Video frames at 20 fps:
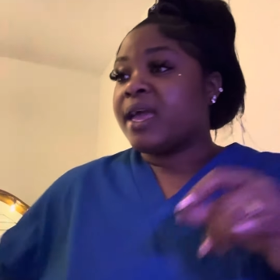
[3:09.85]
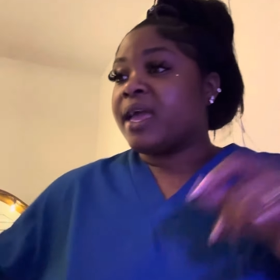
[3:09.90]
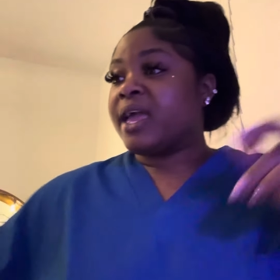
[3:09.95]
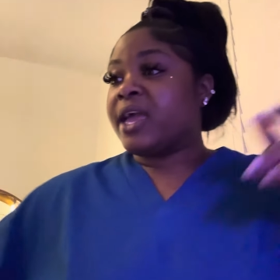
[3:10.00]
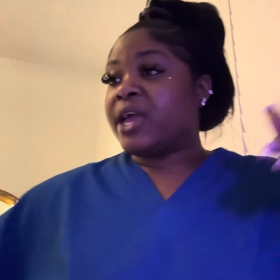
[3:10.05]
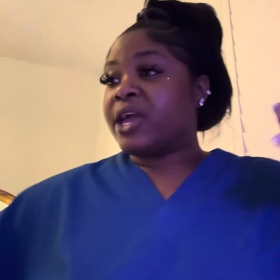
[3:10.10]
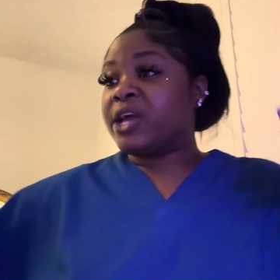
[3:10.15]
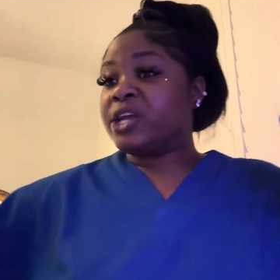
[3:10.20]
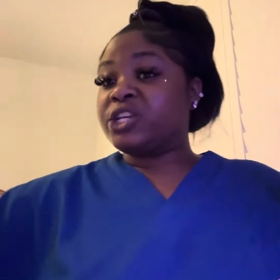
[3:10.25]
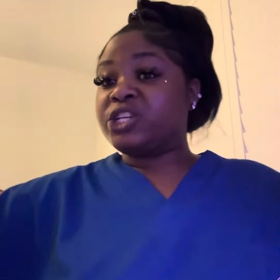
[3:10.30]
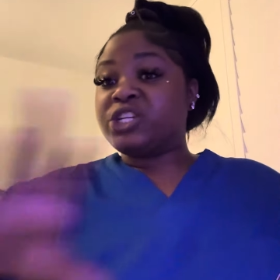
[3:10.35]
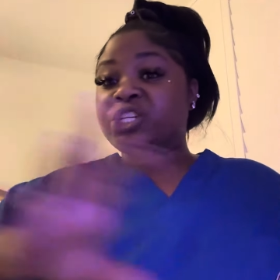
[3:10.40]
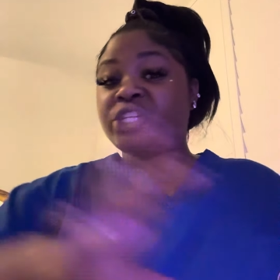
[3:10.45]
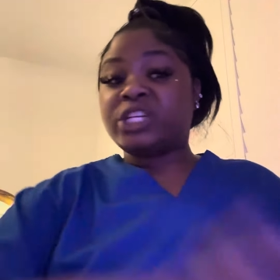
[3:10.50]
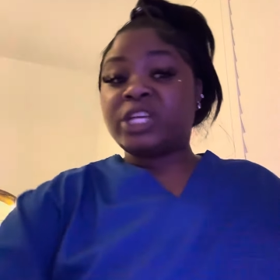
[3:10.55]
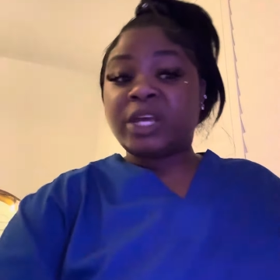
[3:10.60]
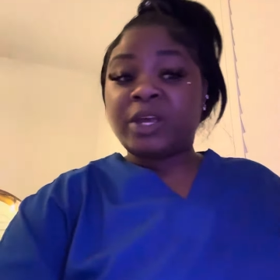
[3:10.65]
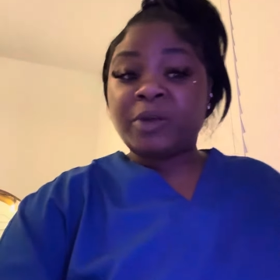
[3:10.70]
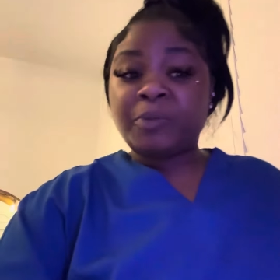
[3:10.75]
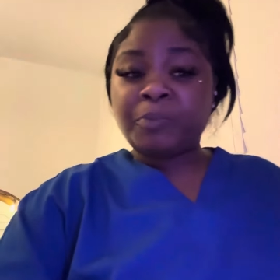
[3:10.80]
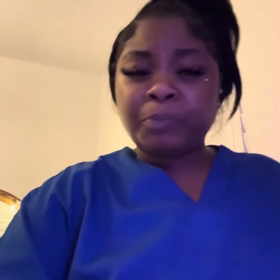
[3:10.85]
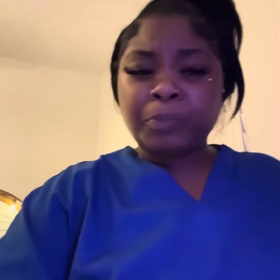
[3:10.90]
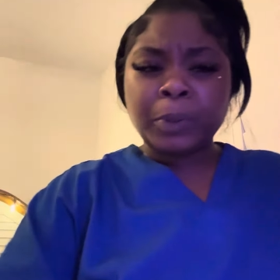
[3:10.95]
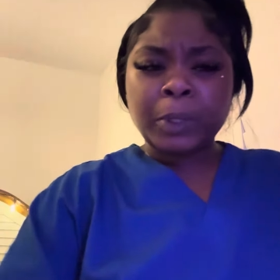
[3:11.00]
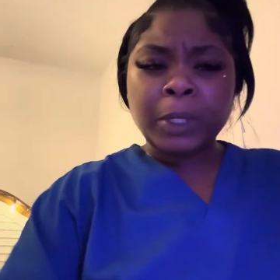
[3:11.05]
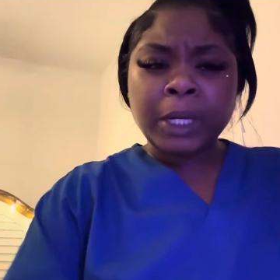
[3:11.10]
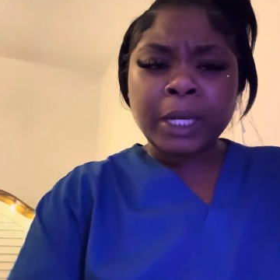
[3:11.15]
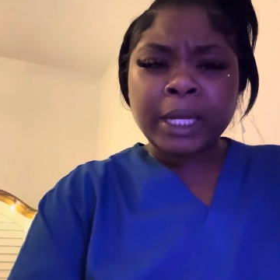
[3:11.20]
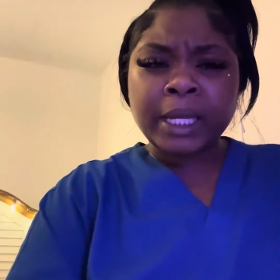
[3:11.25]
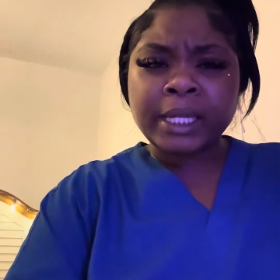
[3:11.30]
And she
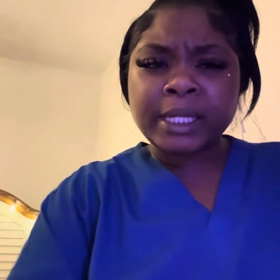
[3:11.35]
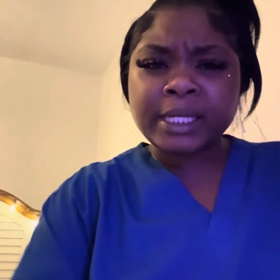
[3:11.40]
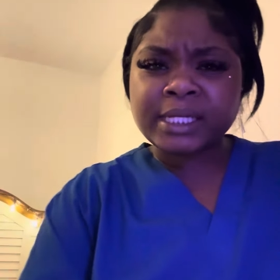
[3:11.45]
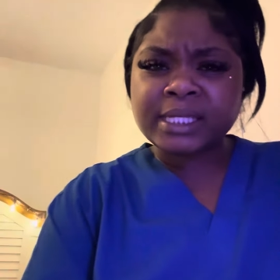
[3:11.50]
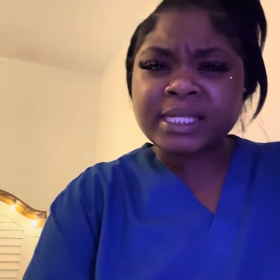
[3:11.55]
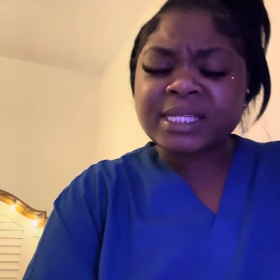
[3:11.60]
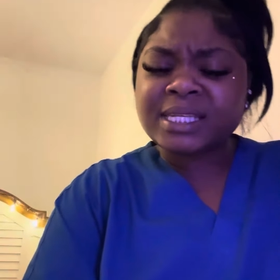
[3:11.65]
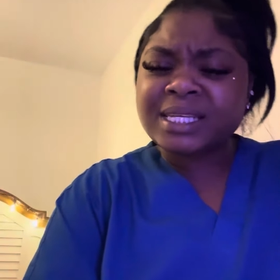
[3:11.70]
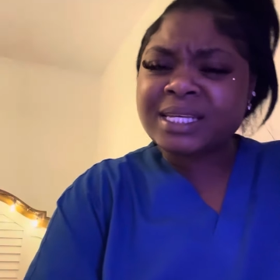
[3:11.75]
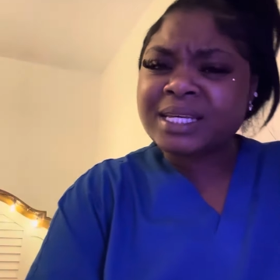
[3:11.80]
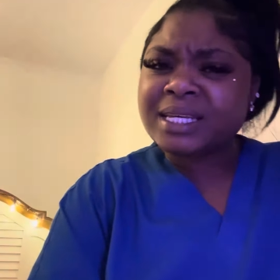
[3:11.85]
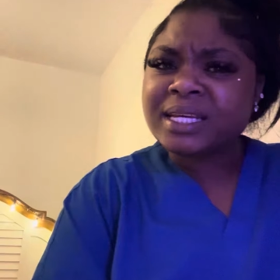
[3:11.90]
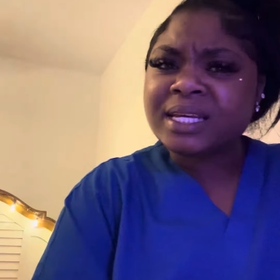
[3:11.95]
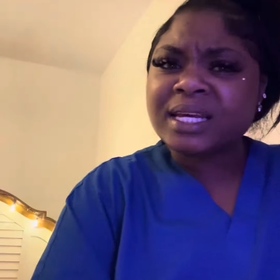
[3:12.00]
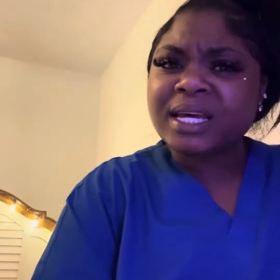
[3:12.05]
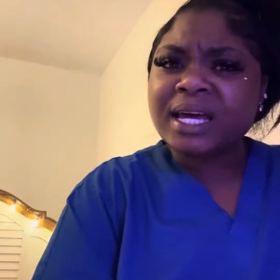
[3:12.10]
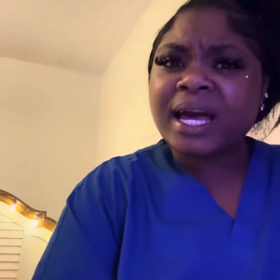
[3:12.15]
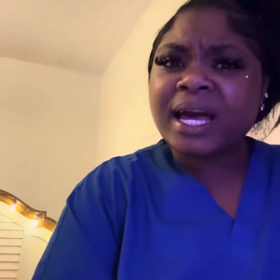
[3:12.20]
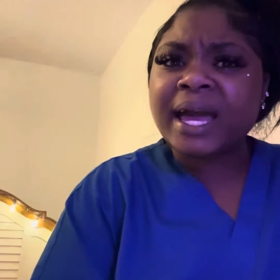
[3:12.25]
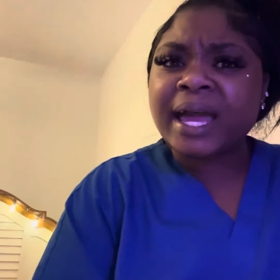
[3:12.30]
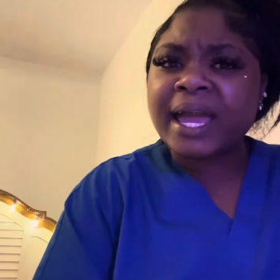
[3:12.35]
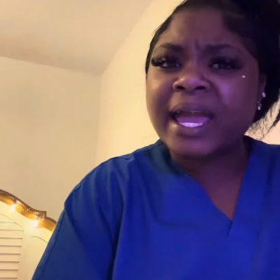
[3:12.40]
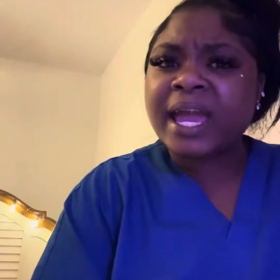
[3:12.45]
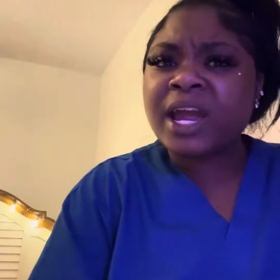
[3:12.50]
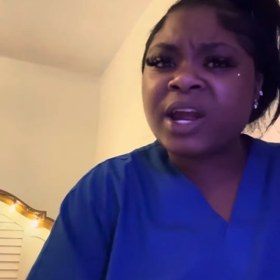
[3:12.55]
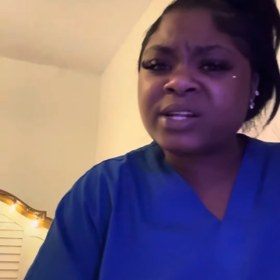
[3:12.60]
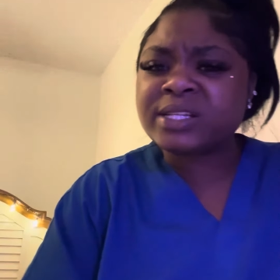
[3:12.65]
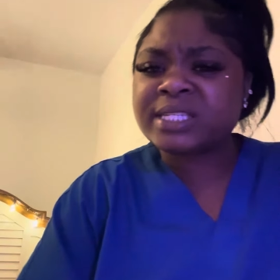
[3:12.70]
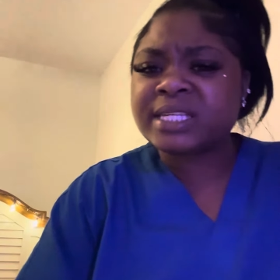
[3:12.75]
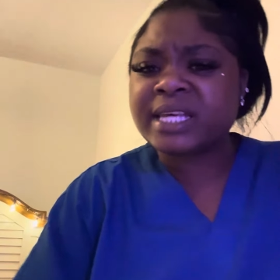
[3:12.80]
put an
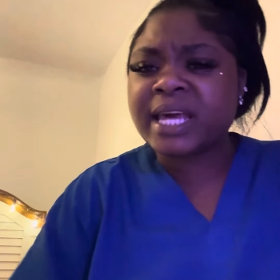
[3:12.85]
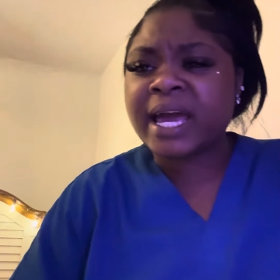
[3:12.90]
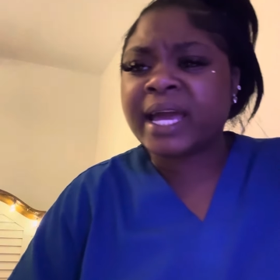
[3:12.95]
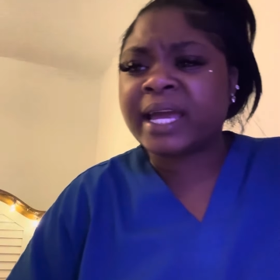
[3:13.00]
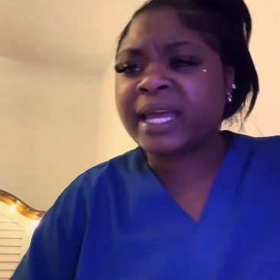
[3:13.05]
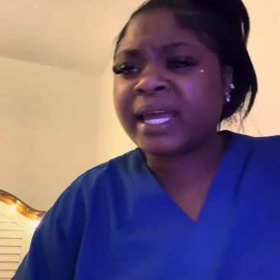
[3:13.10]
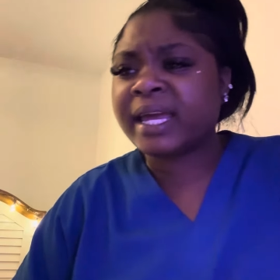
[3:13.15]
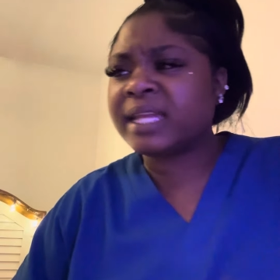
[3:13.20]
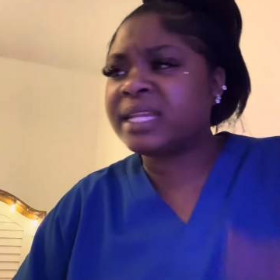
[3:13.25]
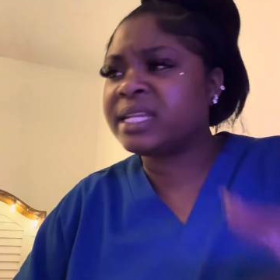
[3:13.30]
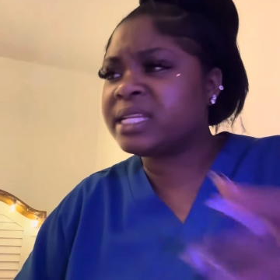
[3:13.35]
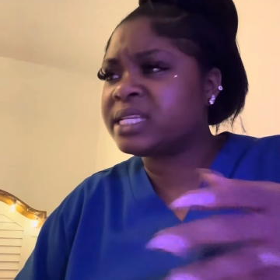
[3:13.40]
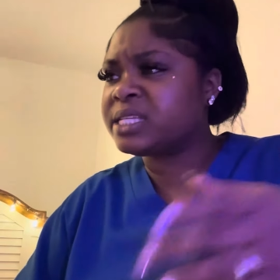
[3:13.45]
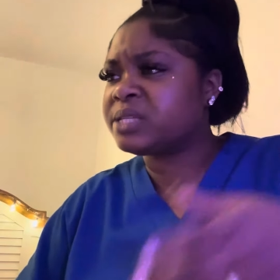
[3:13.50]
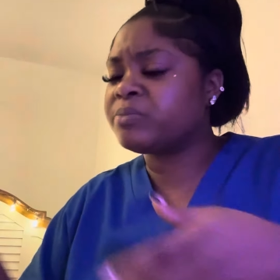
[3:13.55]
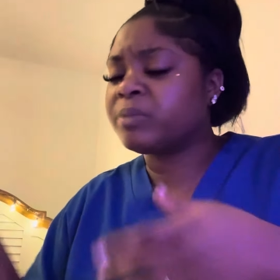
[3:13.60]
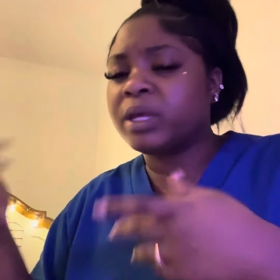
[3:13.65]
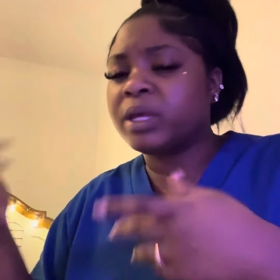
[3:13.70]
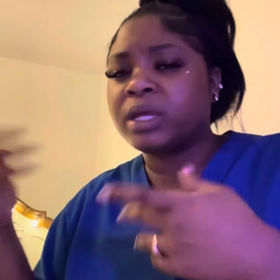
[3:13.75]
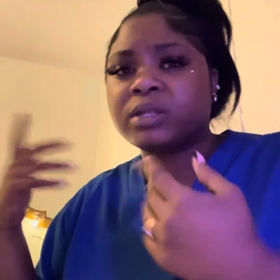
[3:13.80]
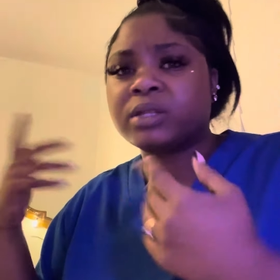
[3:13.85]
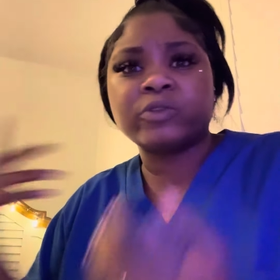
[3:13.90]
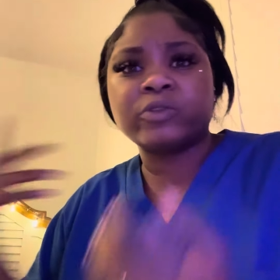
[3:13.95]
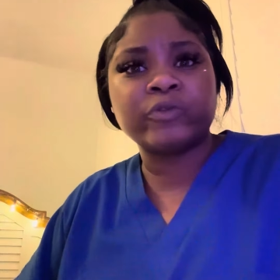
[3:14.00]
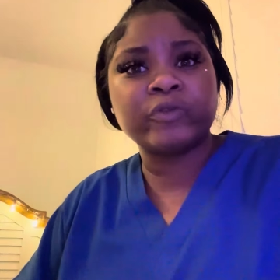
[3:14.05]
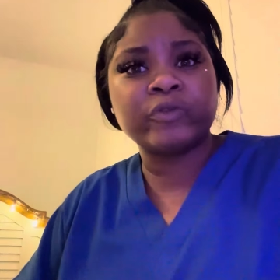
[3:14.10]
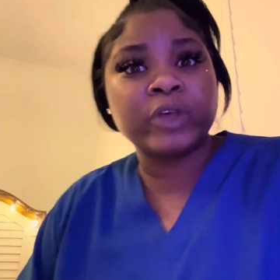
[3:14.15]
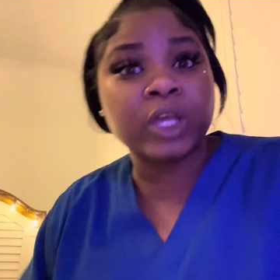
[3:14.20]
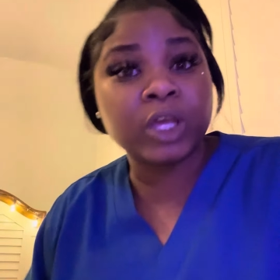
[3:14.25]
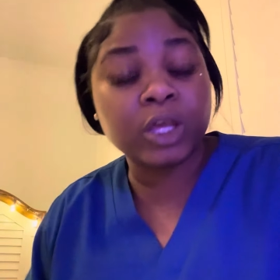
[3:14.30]
air tag in this man's
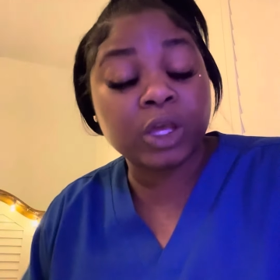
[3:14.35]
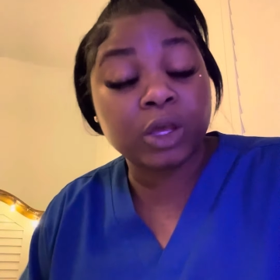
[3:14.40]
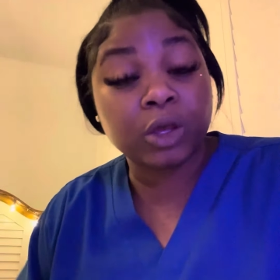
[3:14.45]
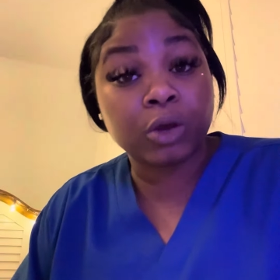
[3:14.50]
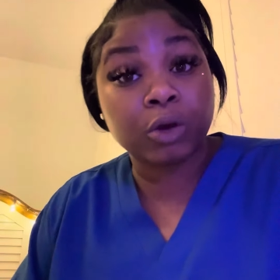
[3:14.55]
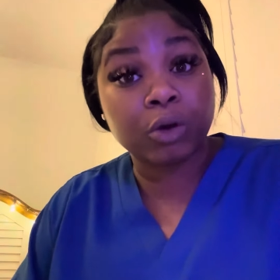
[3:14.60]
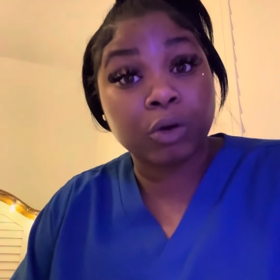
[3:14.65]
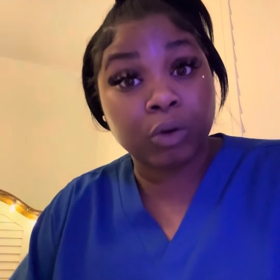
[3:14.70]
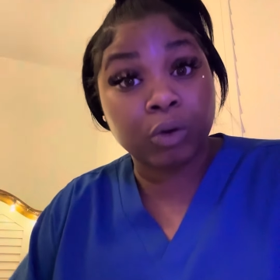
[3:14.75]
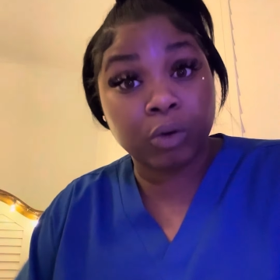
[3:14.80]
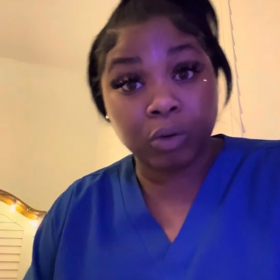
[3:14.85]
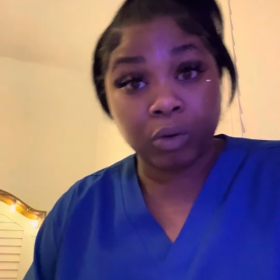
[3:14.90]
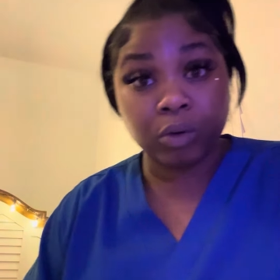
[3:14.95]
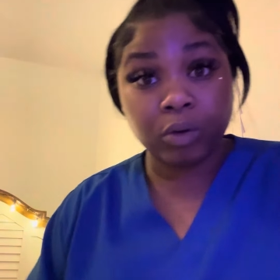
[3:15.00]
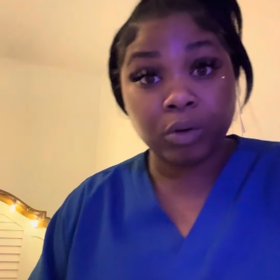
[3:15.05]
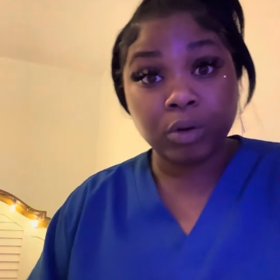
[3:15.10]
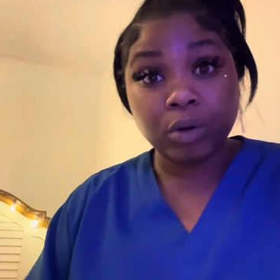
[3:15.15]
vehicle,